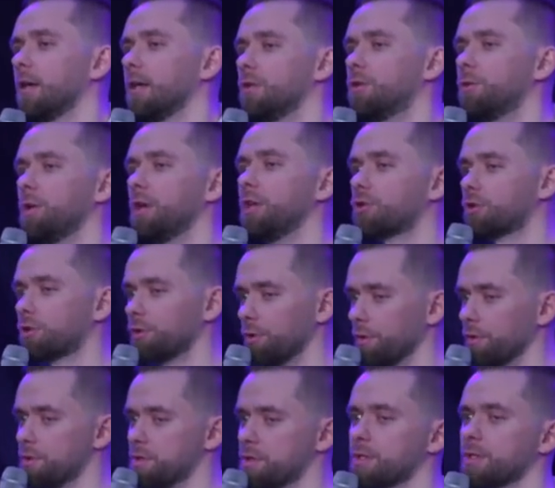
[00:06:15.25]
three
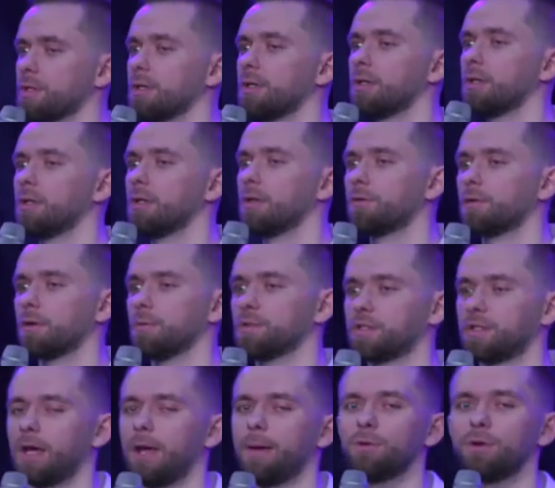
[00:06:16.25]
truths from
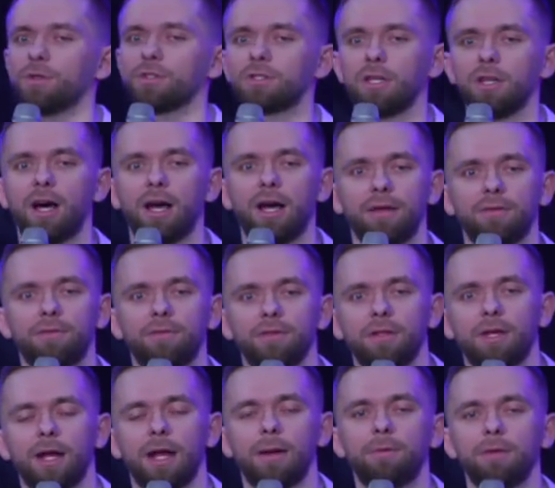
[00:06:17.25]
Samuel's life
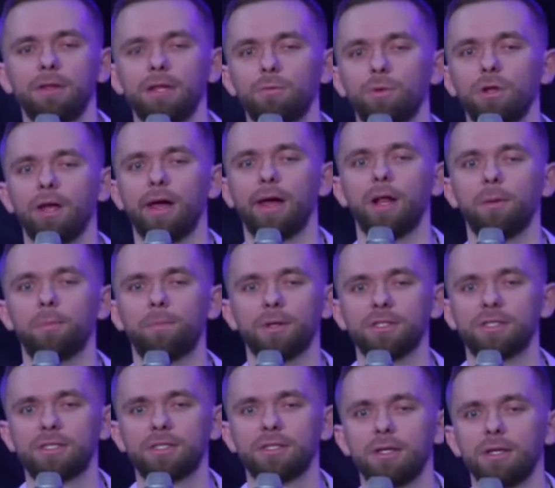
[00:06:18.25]
that I believe will help
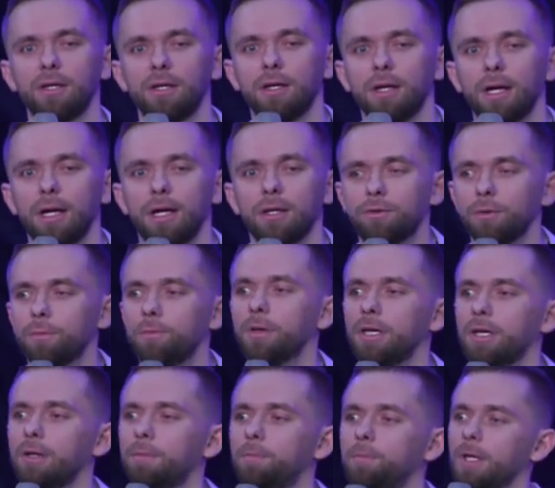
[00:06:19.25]
us to
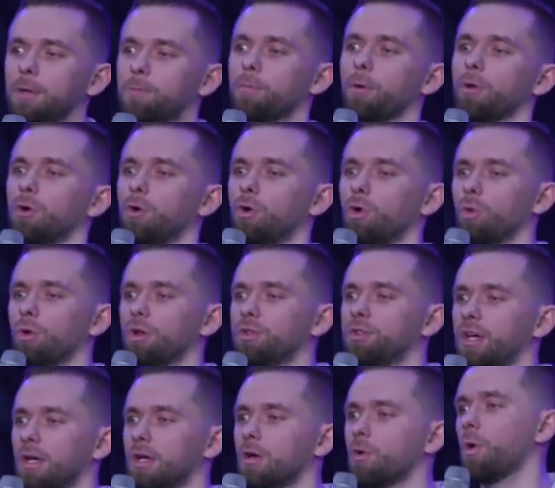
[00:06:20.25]
be people who will
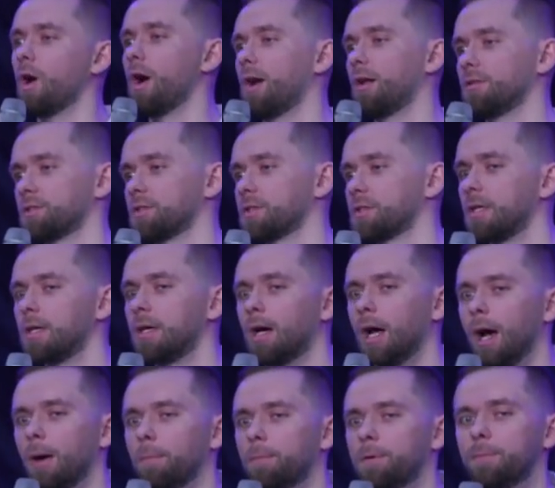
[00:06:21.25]
dig wells,
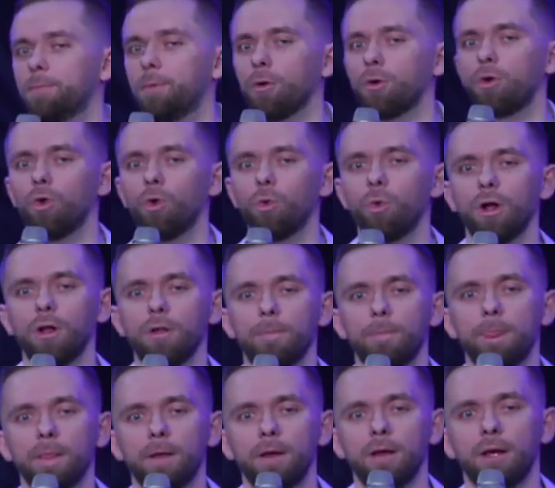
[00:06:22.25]
people who will
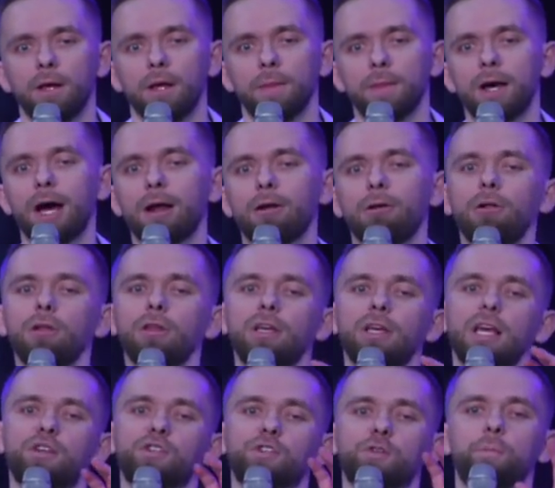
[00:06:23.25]
not only
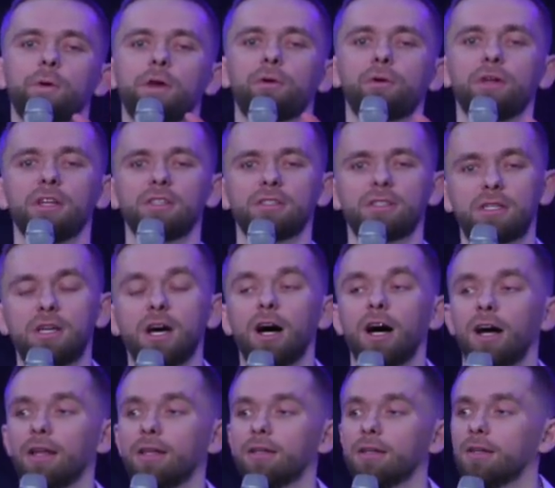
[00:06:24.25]
experience
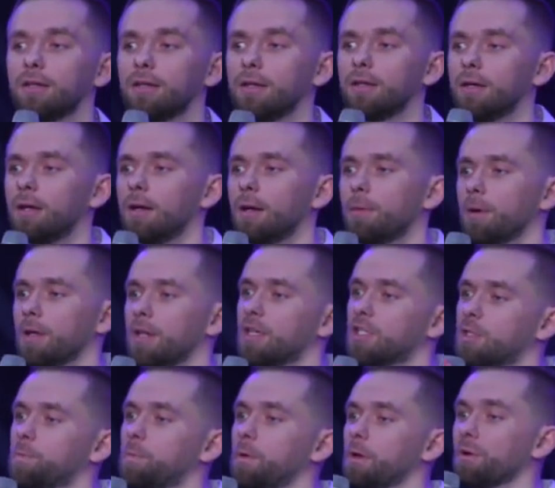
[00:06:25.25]
God but
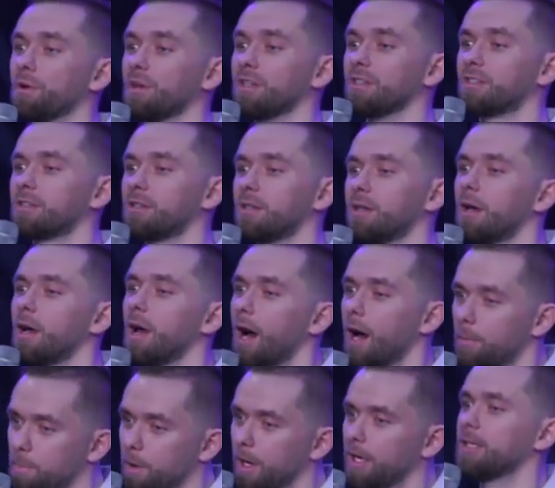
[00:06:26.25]
experience
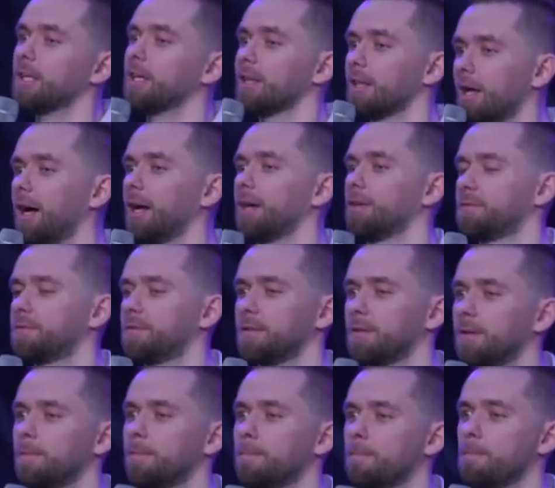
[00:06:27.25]
abundant life.
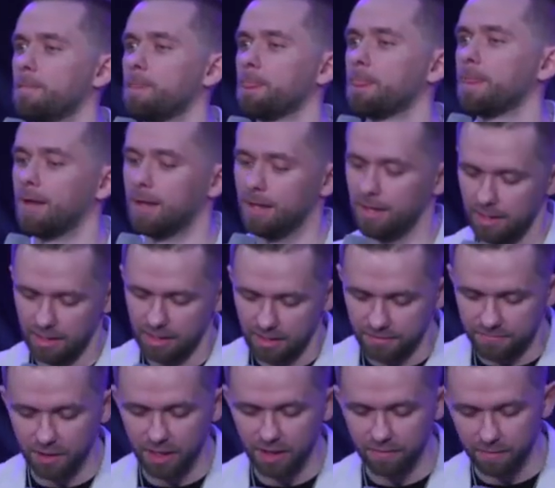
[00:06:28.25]

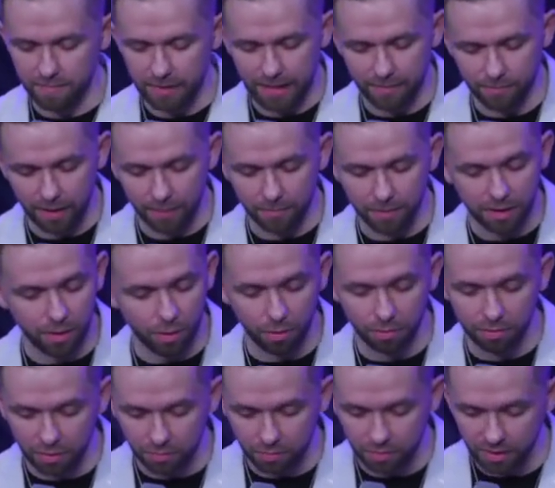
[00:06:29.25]
If you have a Bible, I'm going to
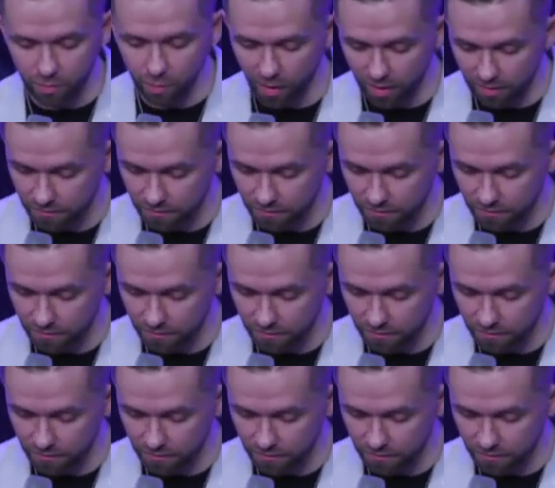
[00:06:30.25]
only read one